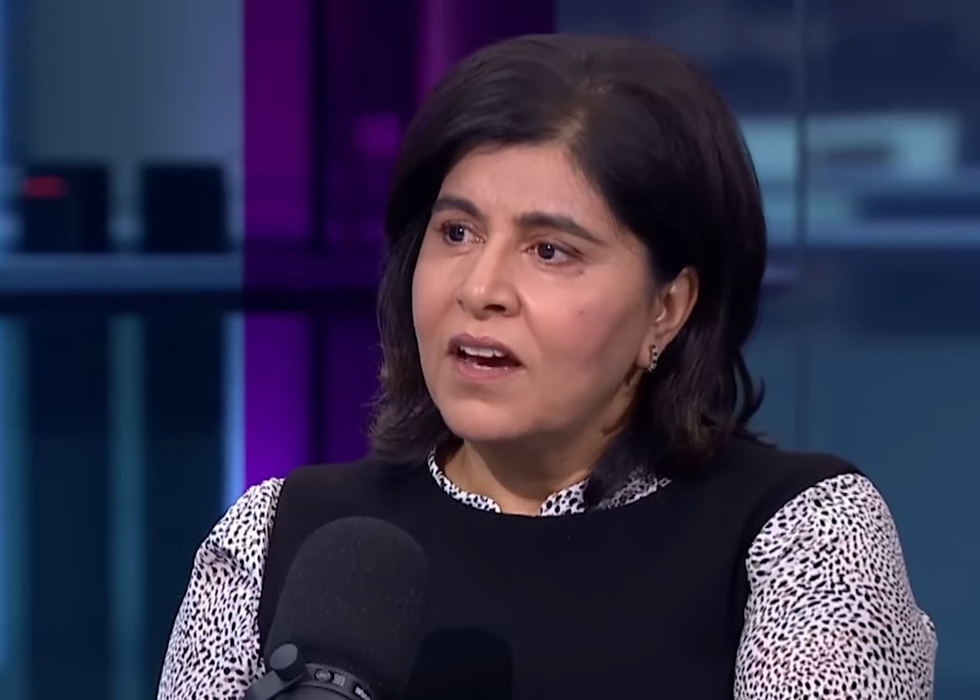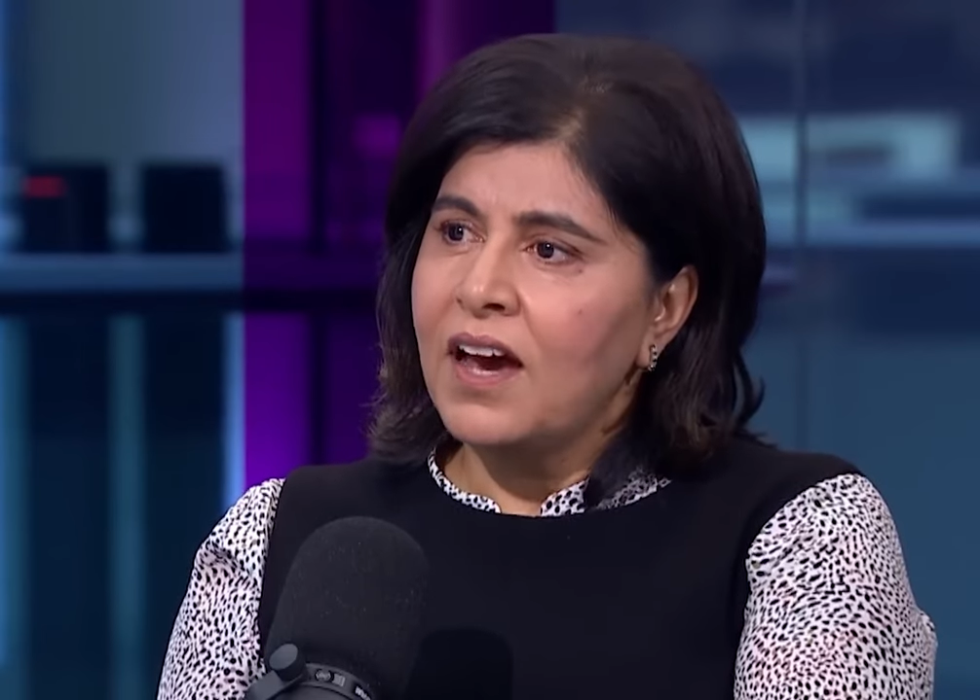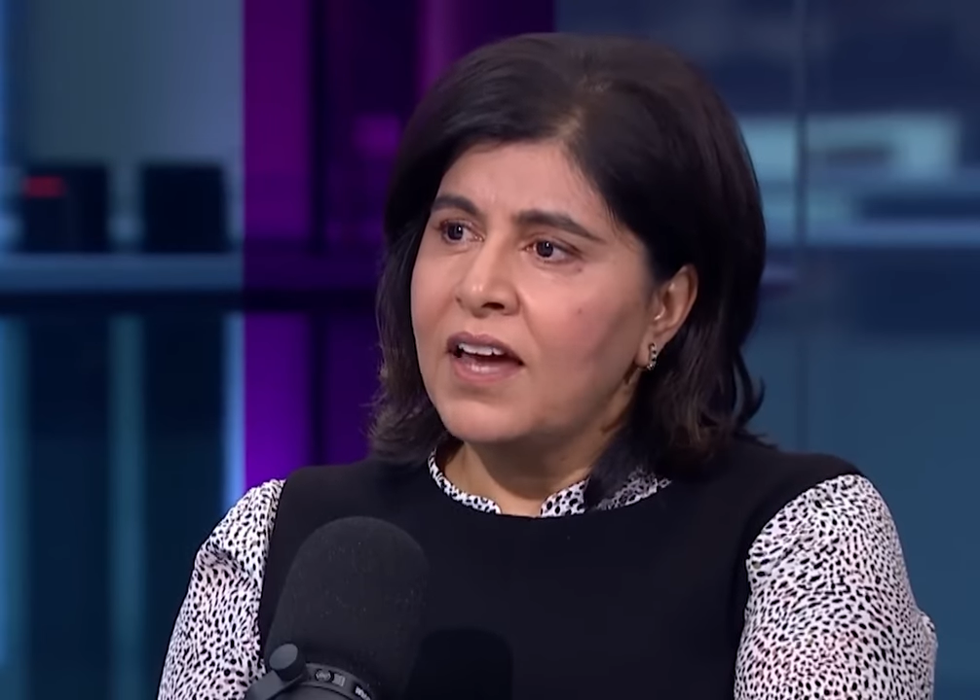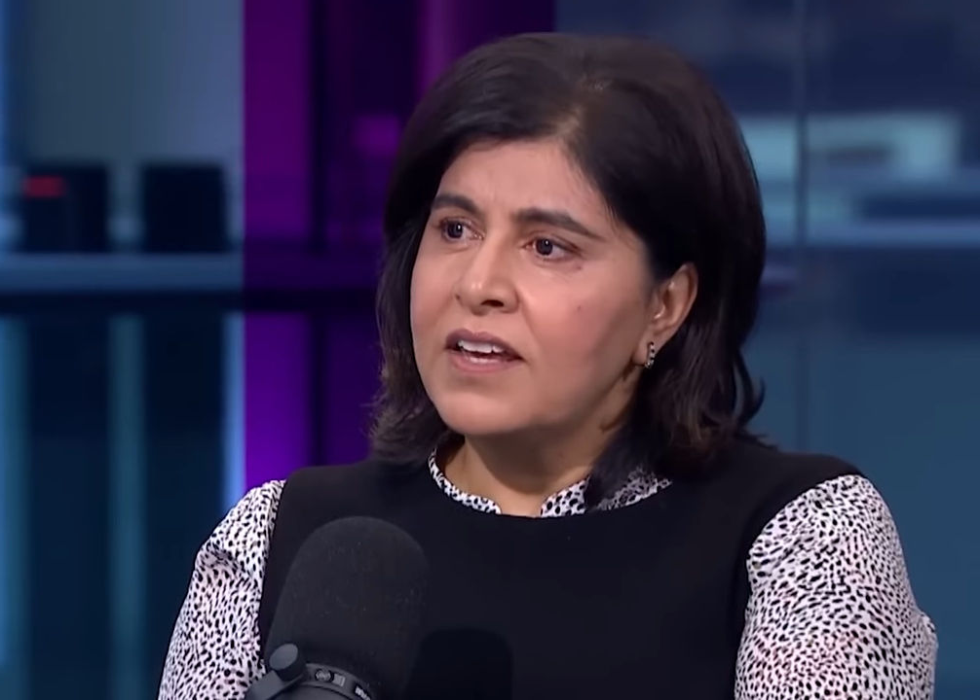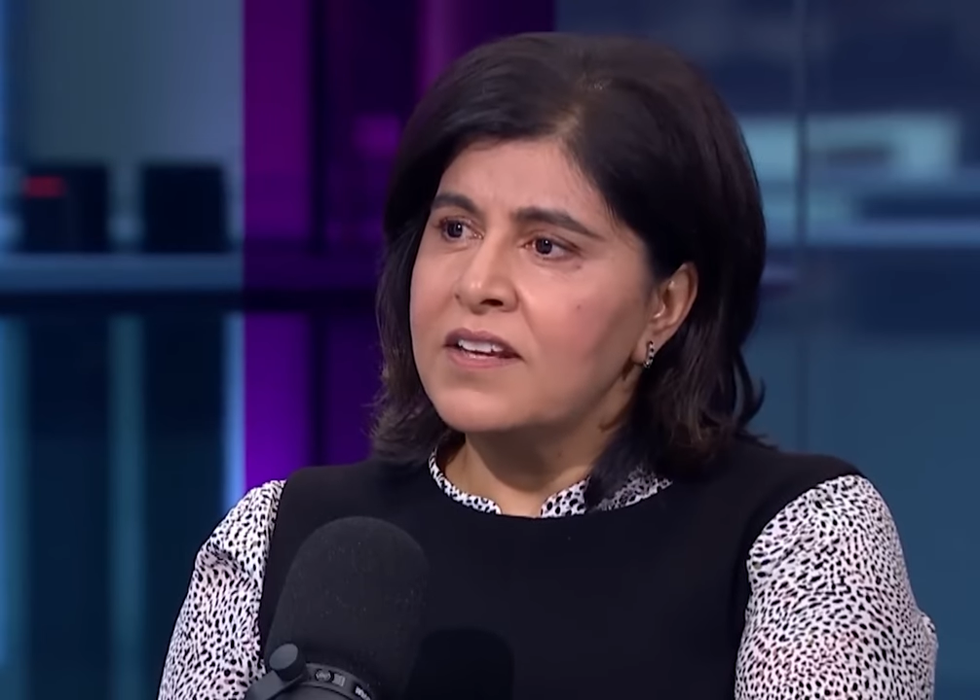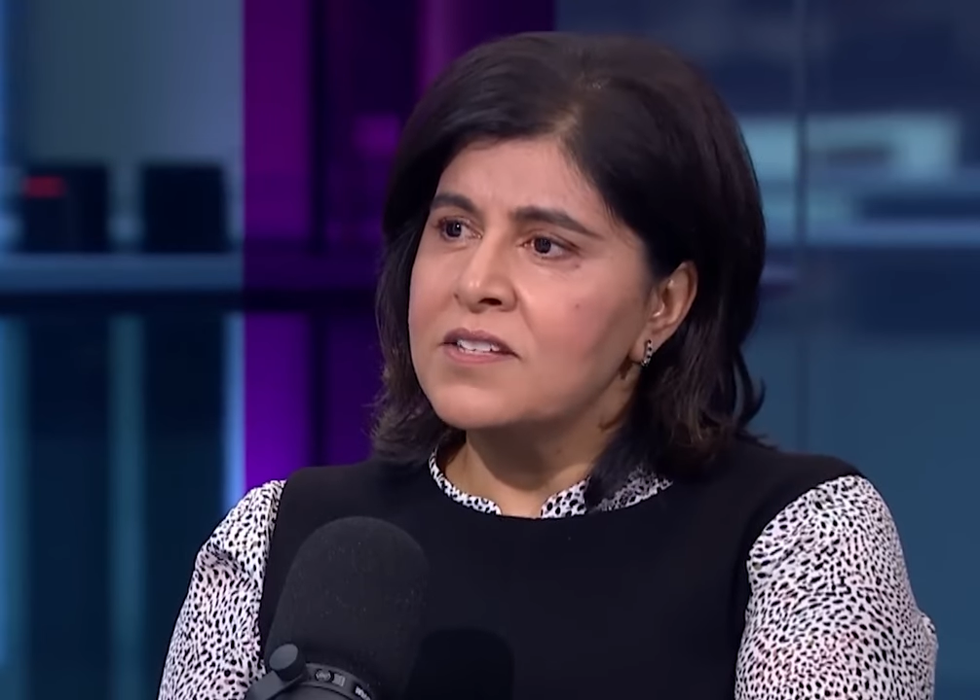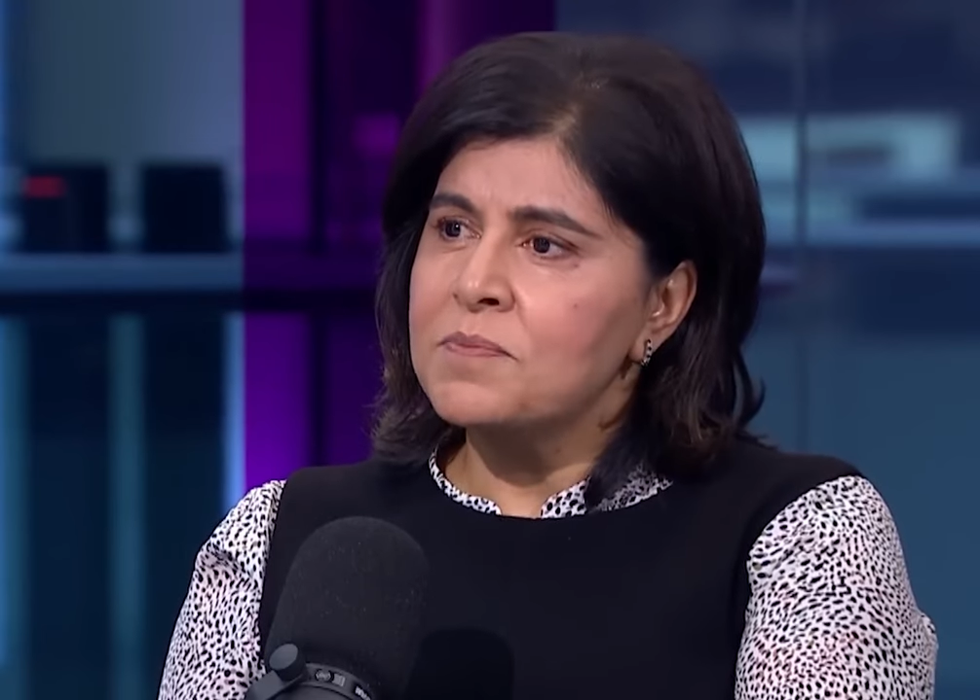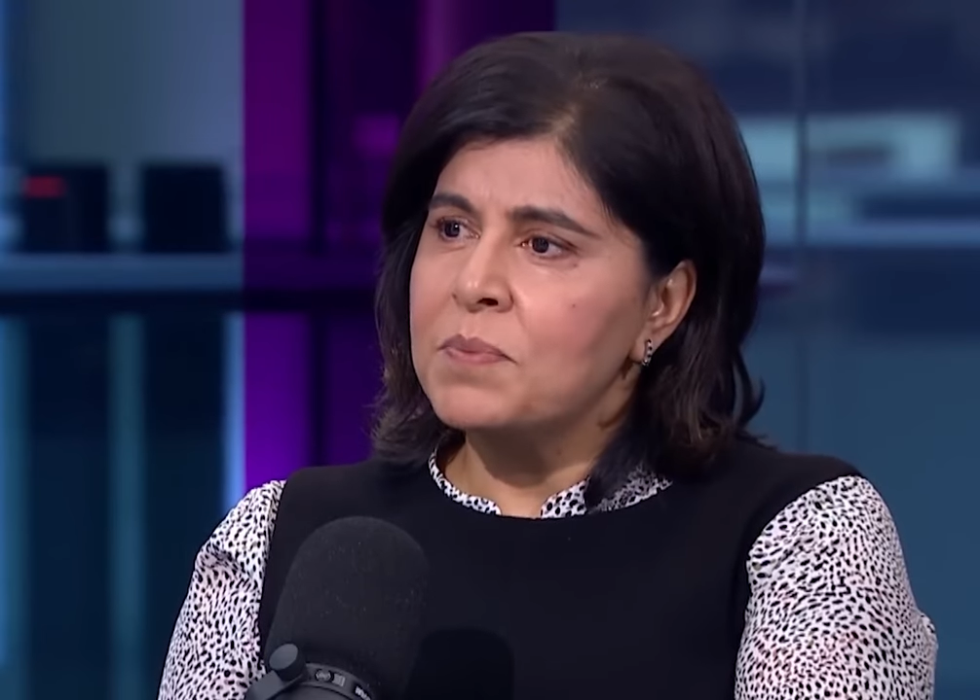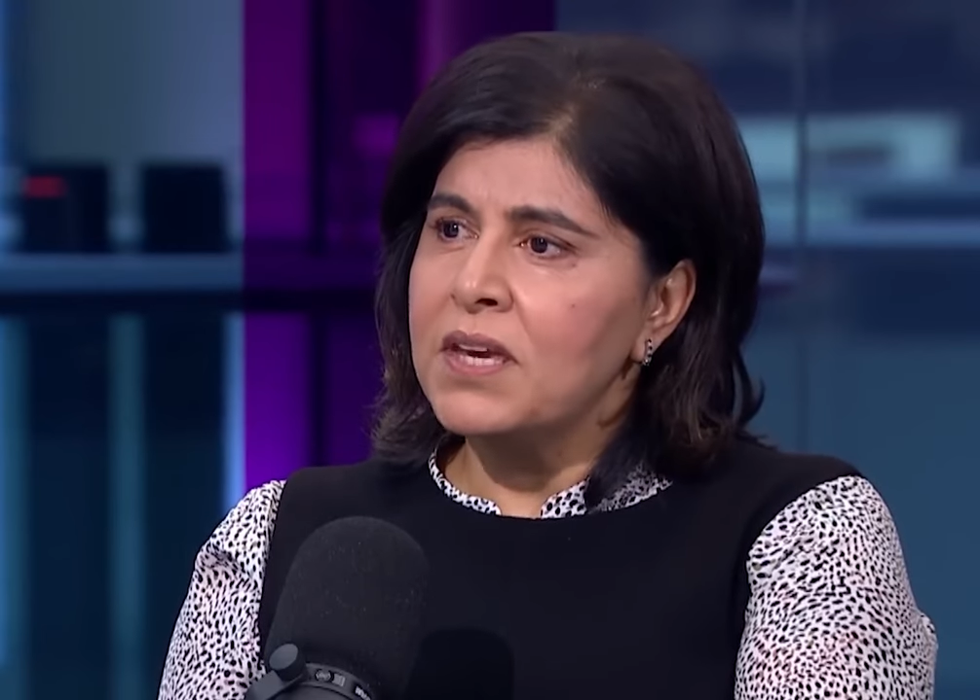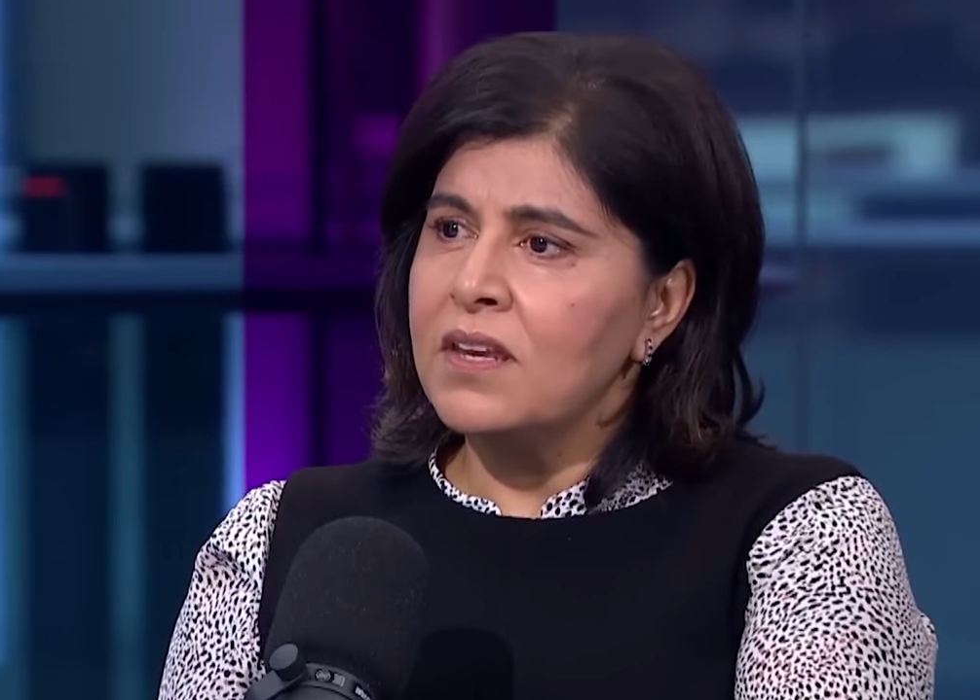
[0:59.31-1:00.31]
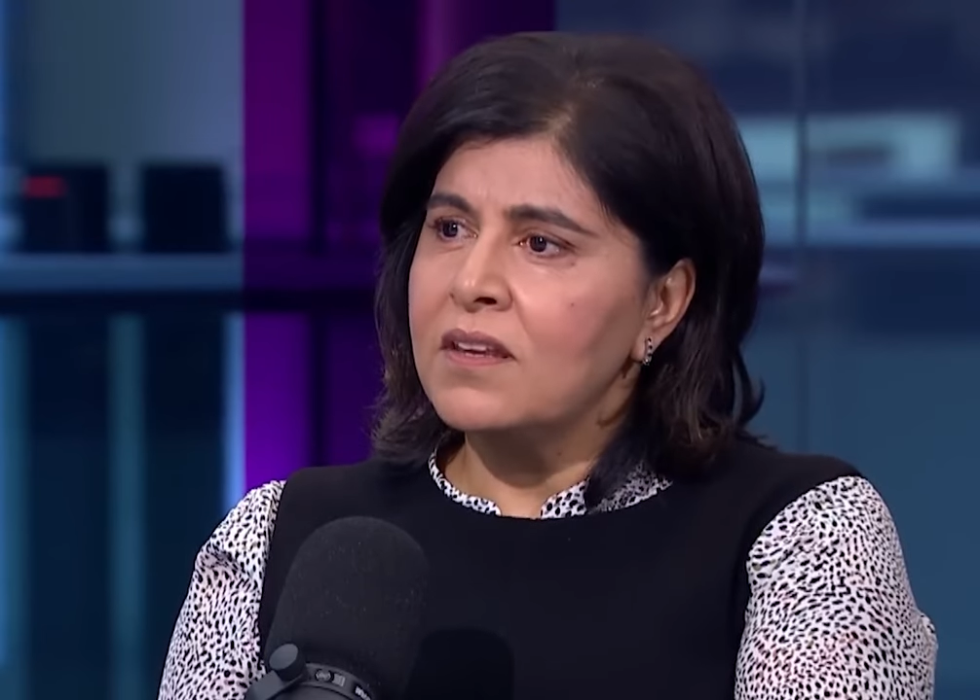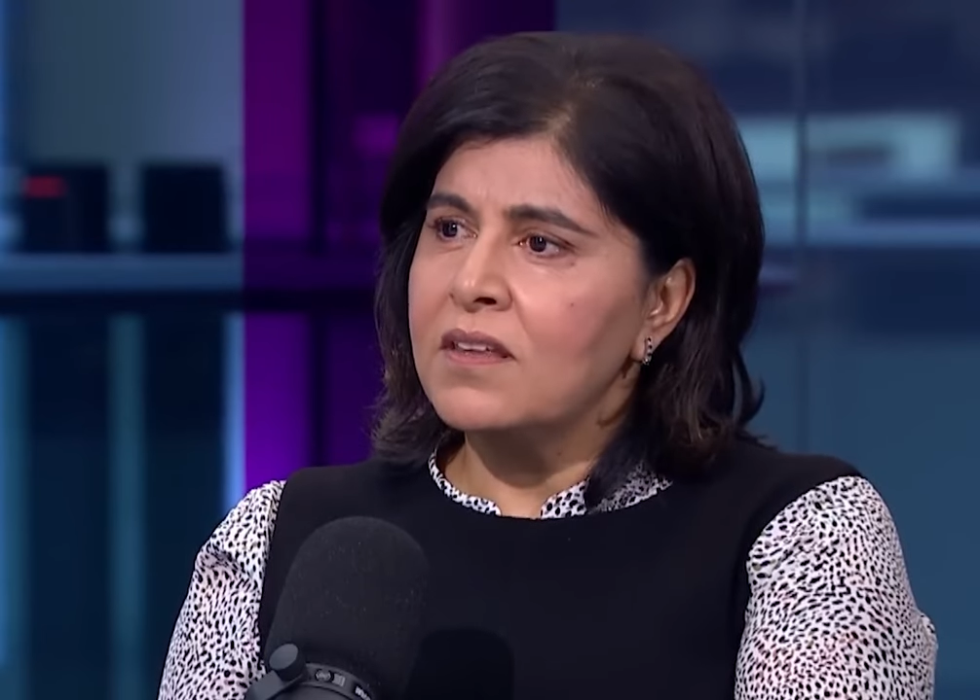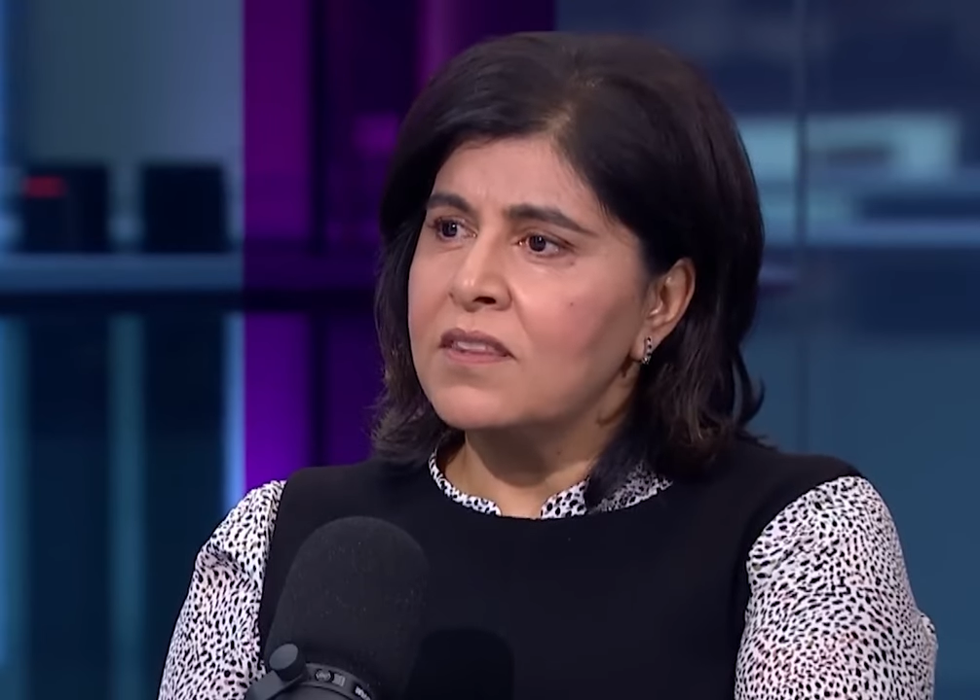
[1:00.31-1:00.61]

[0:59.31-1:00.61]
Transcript: And it has been